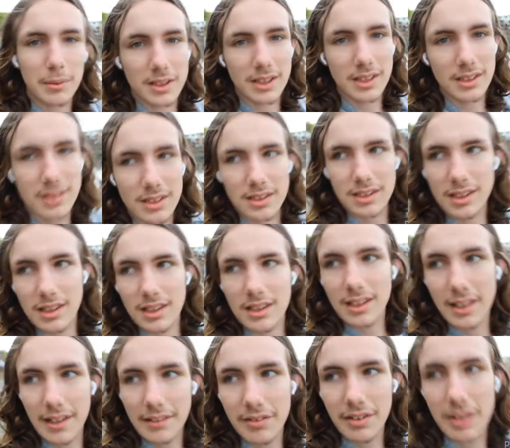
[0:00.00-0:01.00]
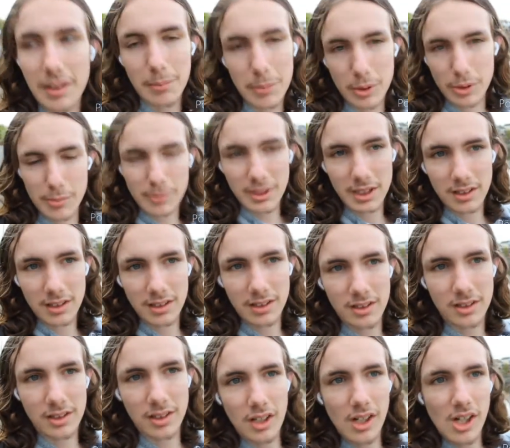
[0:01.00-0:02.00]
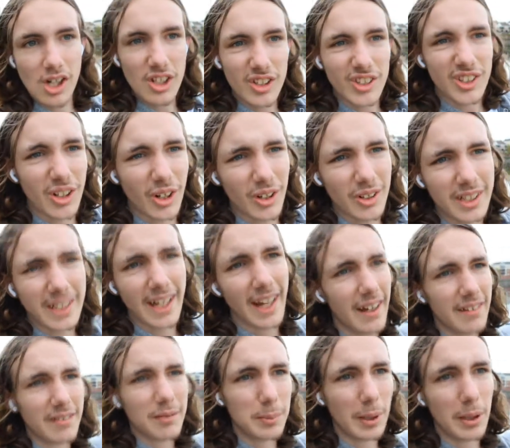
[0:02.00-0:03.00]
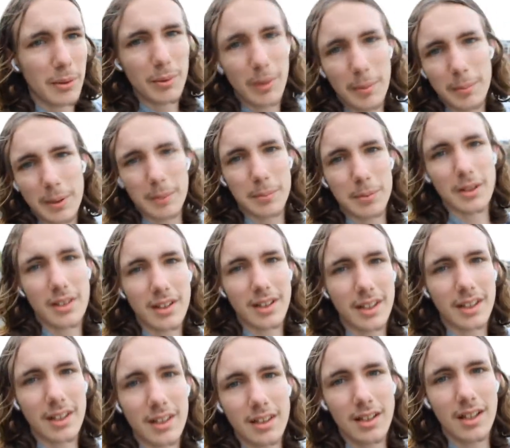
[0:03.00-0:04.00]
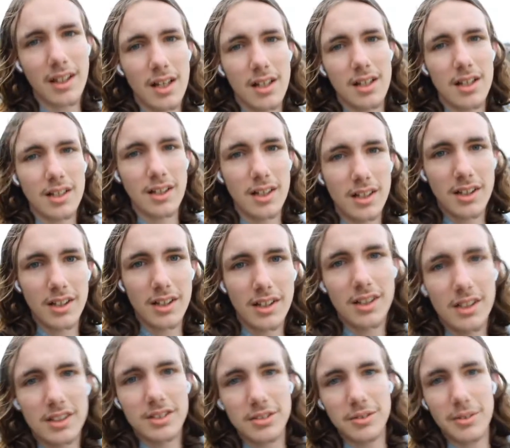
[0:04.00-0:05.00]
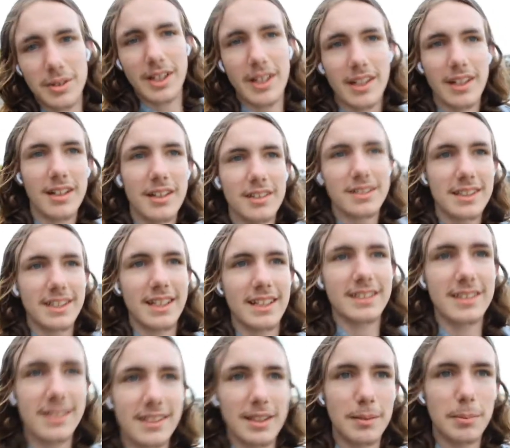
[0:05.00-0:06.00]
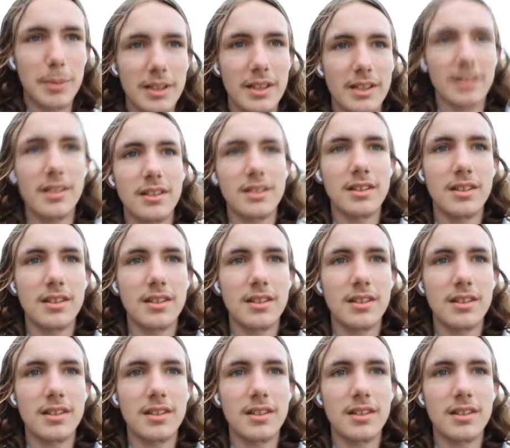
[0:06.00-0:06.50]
we need to live in the moment and not care about what people think. So yeah, getting deep here.